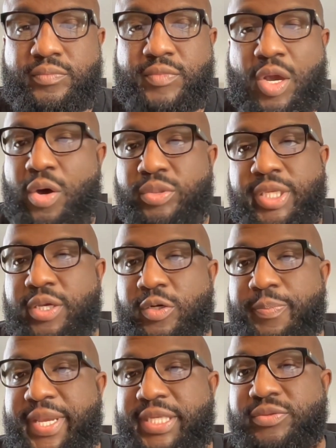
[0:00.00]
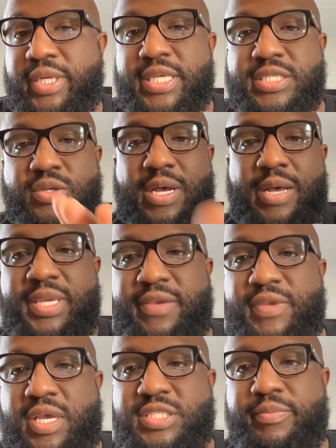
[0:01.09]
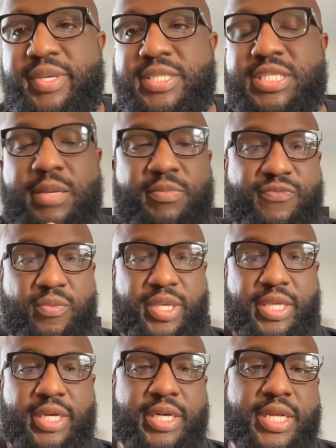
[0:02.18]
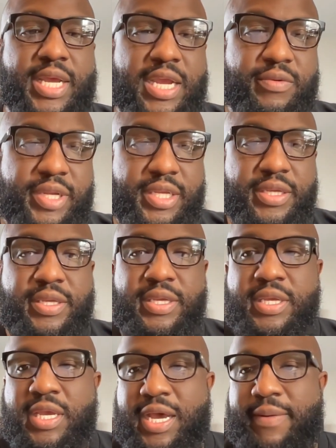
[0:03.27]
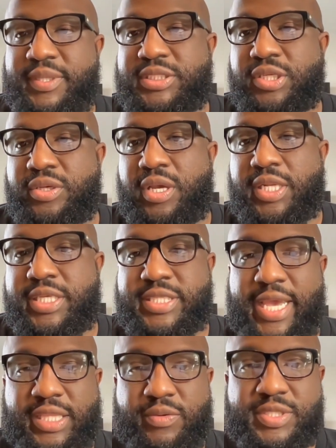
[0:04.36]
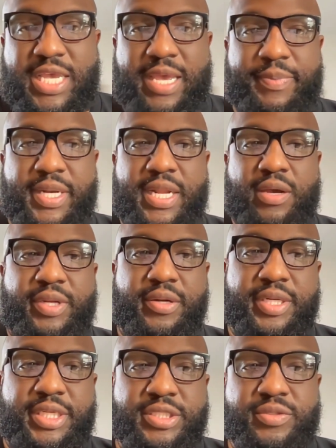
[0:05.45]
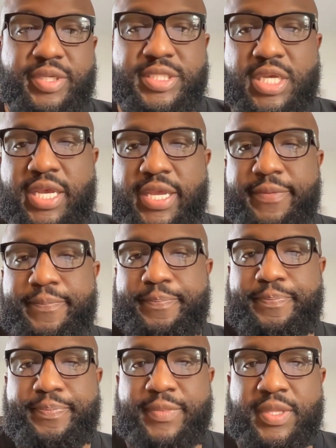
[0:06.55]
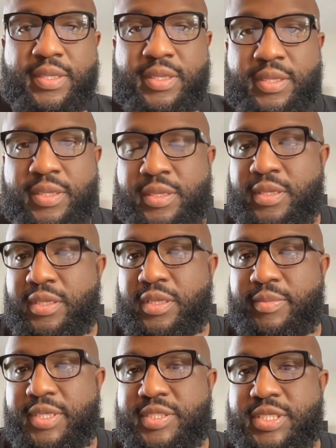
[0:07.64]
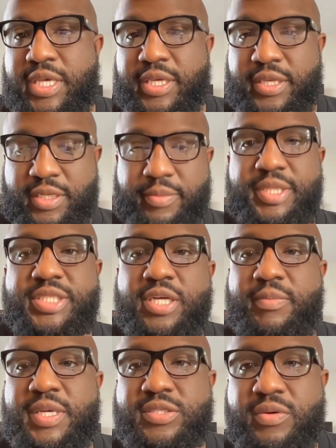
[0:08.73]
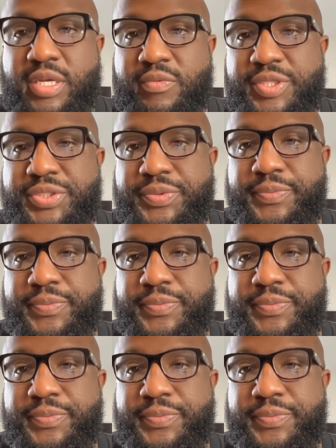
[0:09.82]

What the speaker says: the Patreon. So I'm gonna give y'all some insight before we get into Kyrie. I'm gonna show y'all exactly what's happening out here in these streets, all right? Give me a second. Let me share my screen with you.